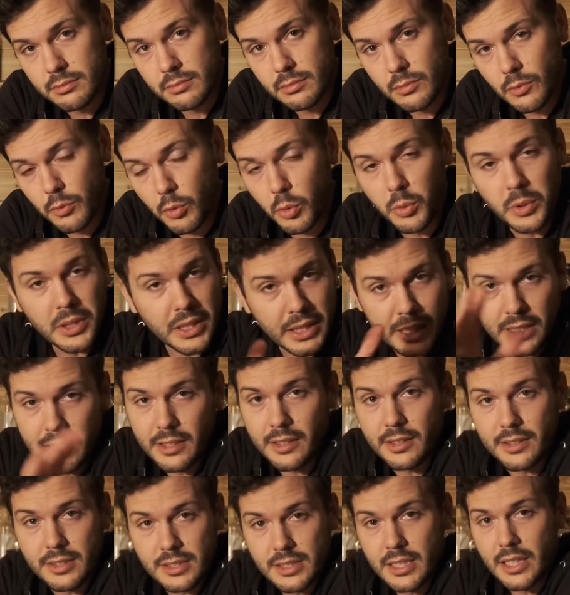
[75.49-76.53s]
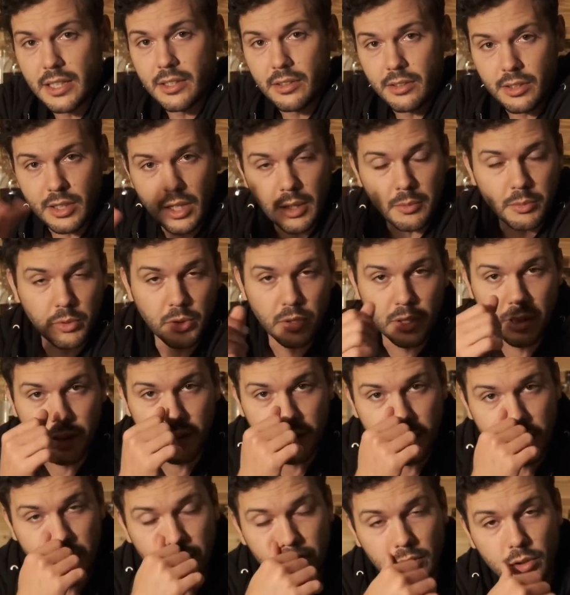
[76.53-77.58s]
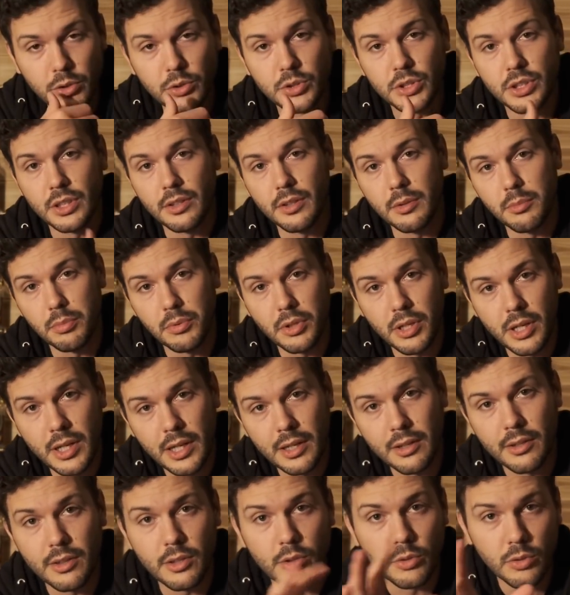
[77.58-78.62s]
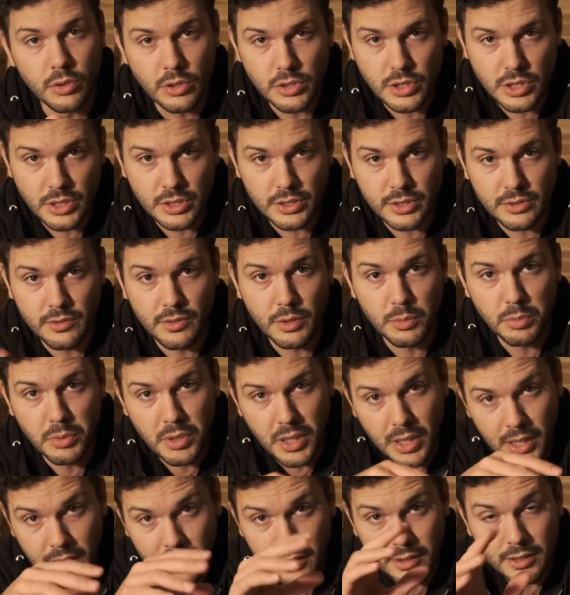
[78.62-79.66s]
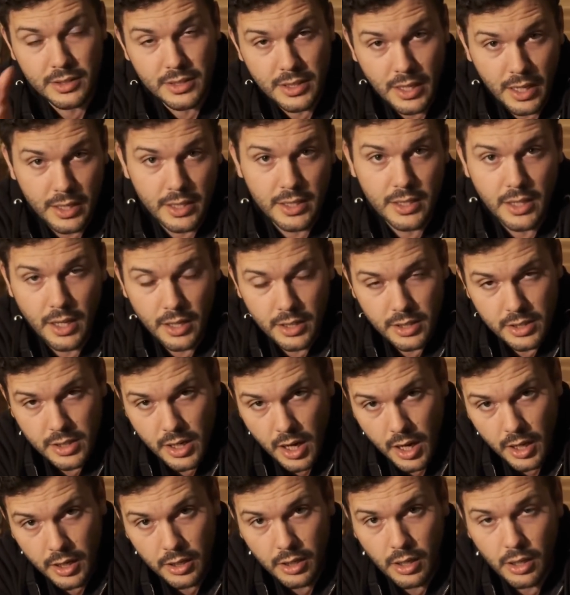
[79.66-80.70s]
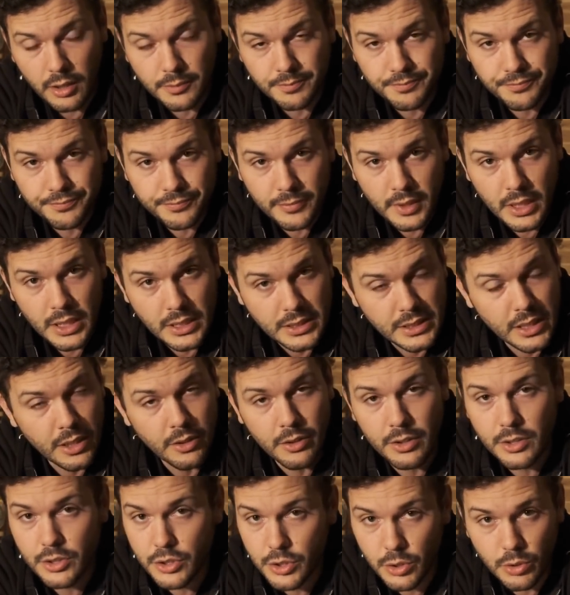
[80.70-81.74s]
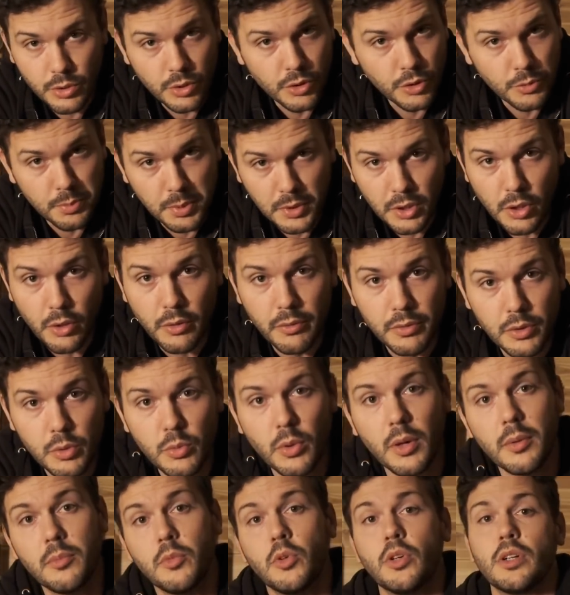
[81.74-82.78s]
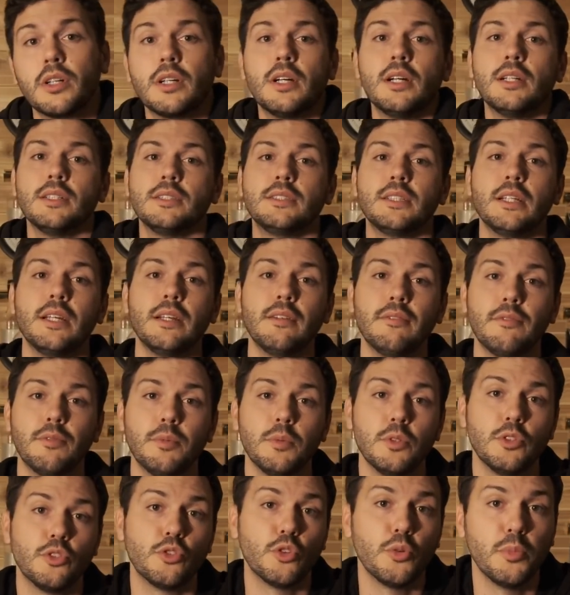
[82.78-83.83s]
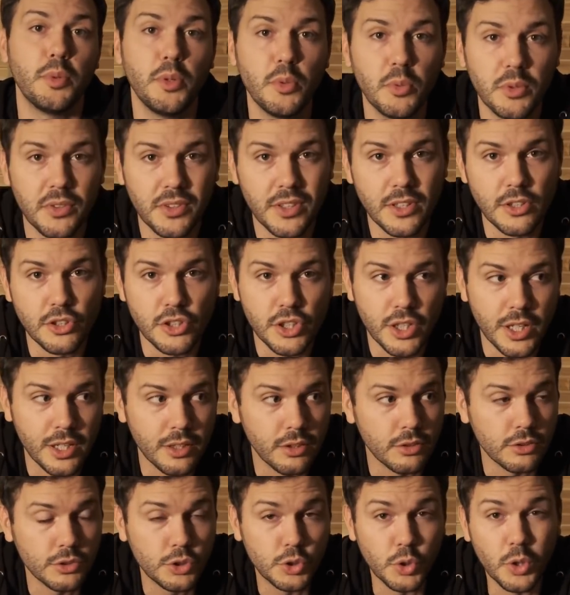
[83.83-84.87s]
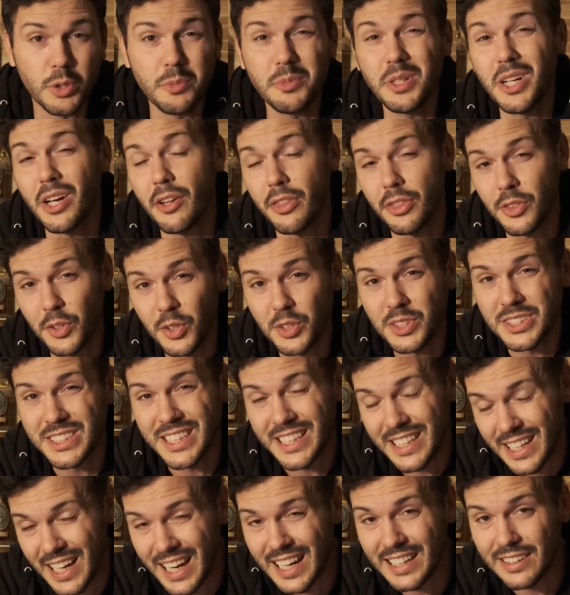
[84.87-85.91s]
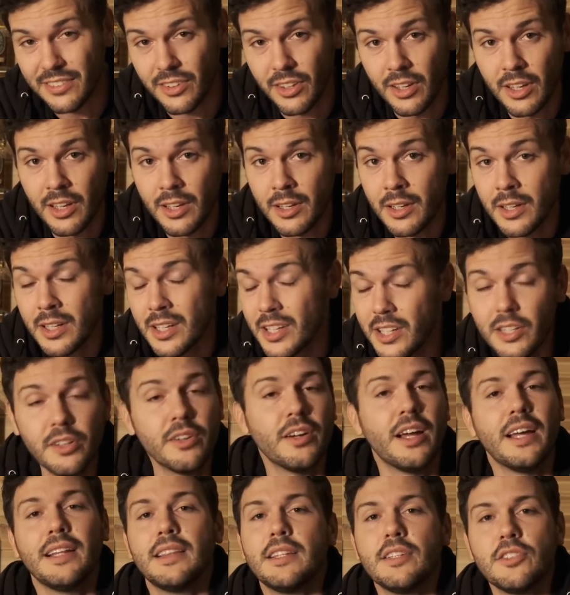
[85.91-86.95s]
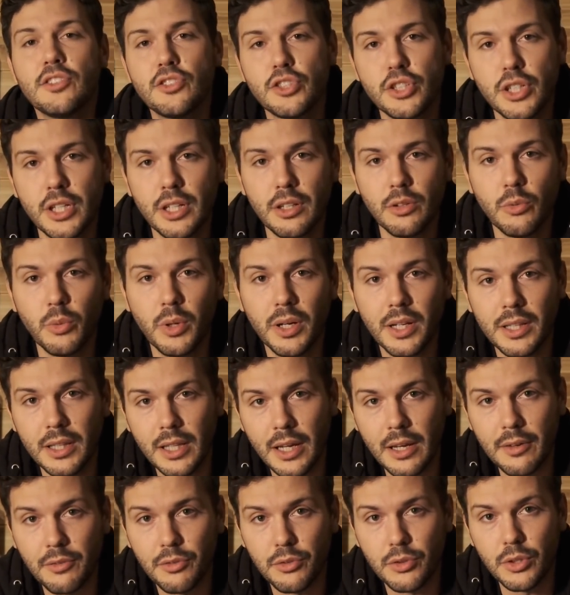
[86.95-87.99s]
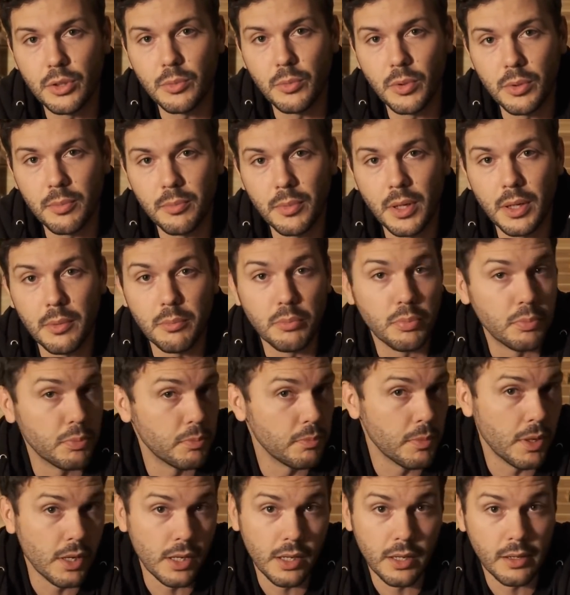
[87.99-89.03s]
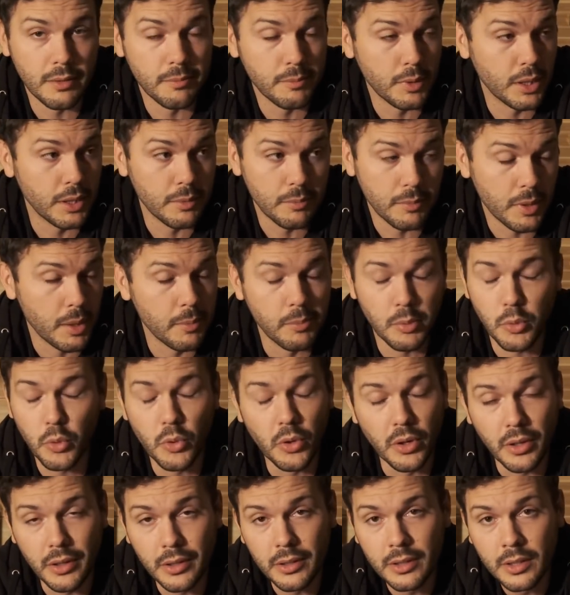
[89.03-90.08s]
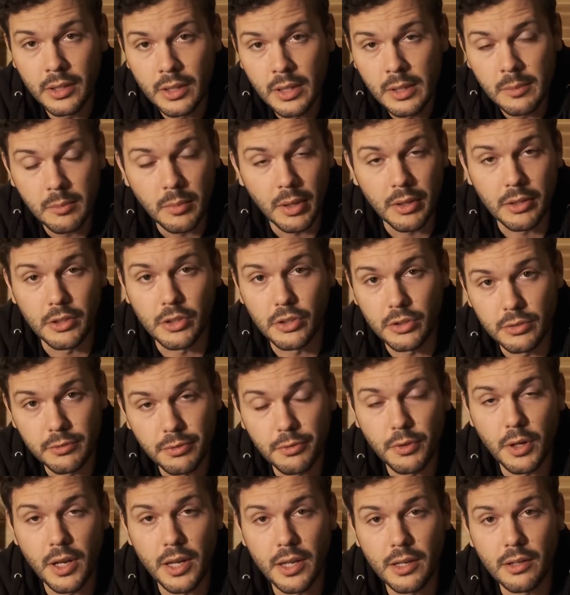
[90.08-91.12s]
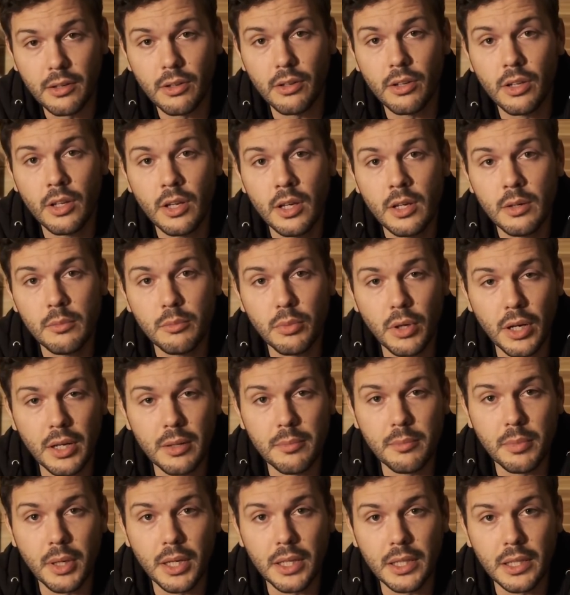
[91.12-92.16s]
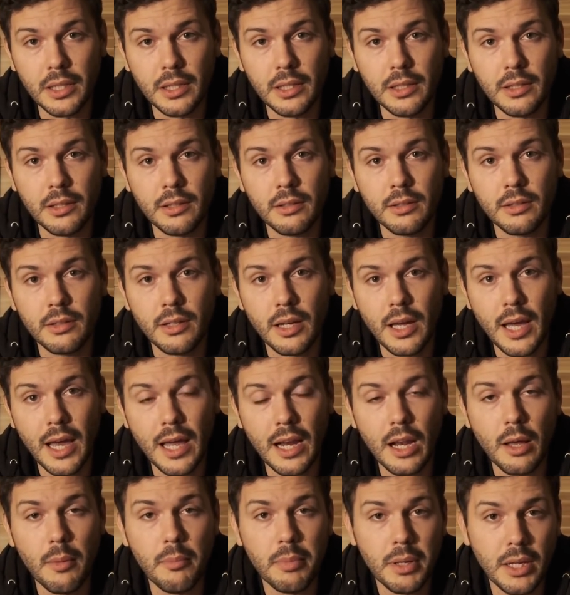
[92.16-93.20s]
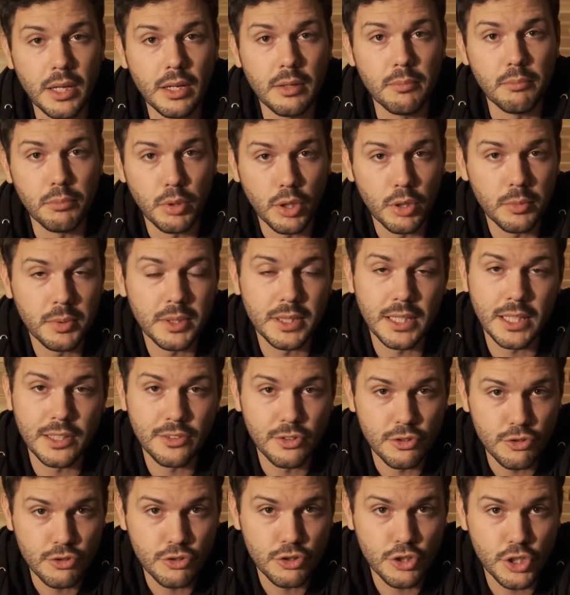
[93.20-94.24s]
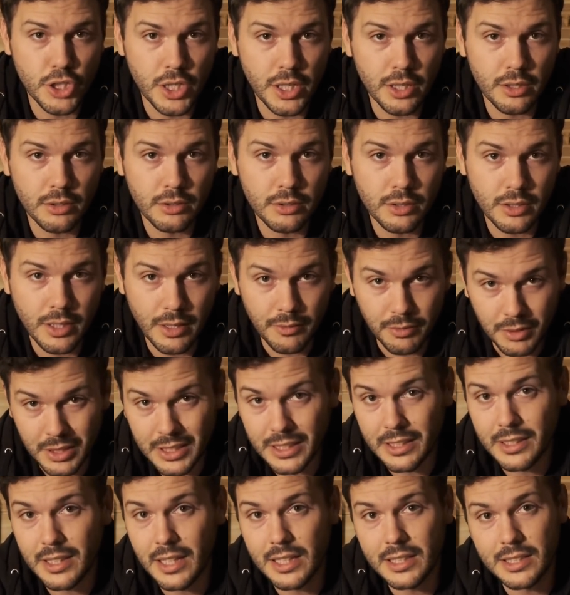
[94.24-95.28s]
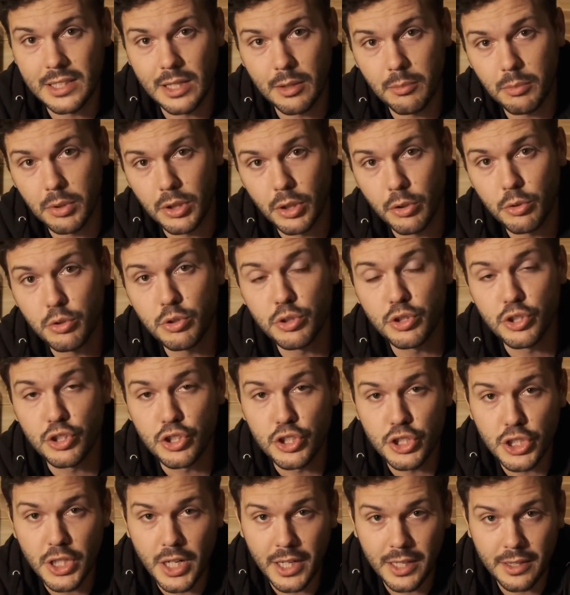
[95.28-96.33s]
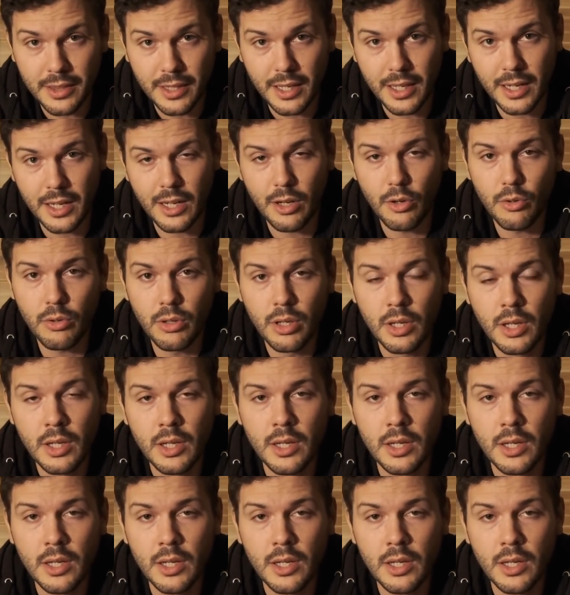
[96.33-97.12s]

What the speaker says: before we get into the standard Knob Creek and the evolution of the brand, the origins of the brand, yada, yada, yada, get down in the show notes below if you want more content from the Droopy Whiskey channel. Join me on Thursday nights here at this channel where I live stream with my boy, my good friend, Brian Bikey at Abandoned Bourbon. That's his channel. I've linked that down below. You should check that out.